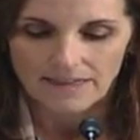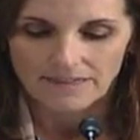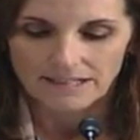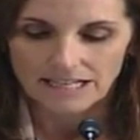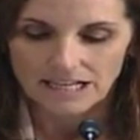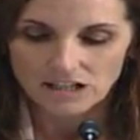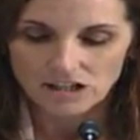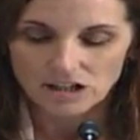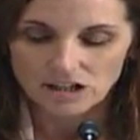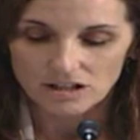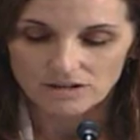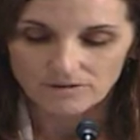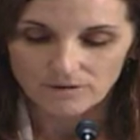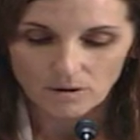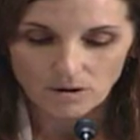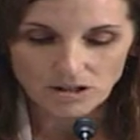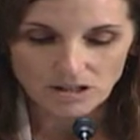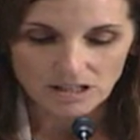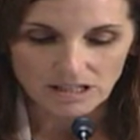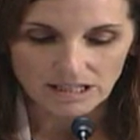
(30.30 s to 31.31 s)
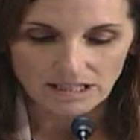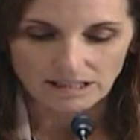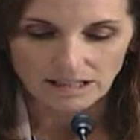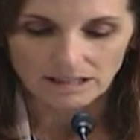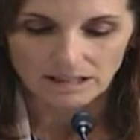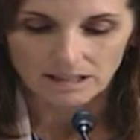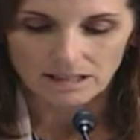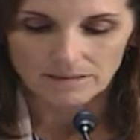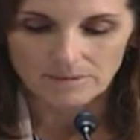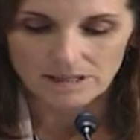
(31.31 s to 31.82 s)
The nation is fortunate
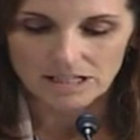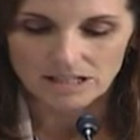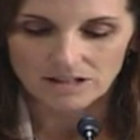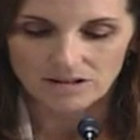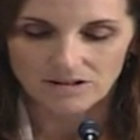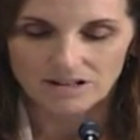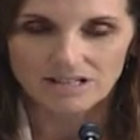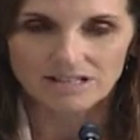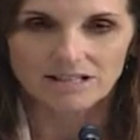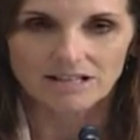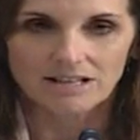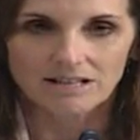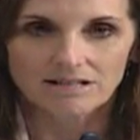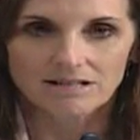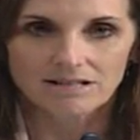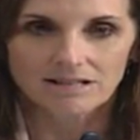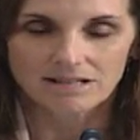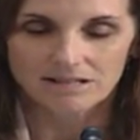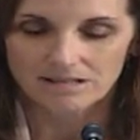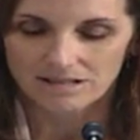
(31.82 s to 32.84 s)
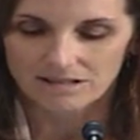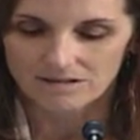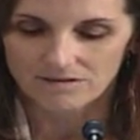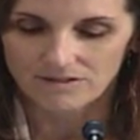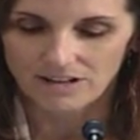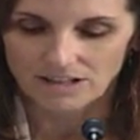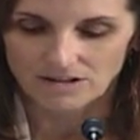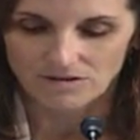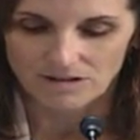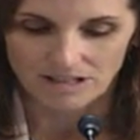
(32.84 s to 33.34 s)
that the Commissioner is a seasoned
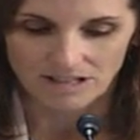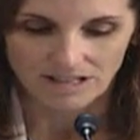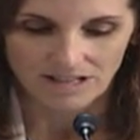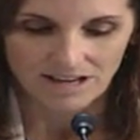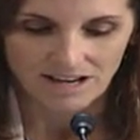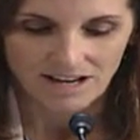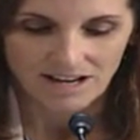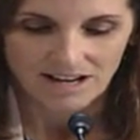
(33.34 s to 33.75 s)
veteran,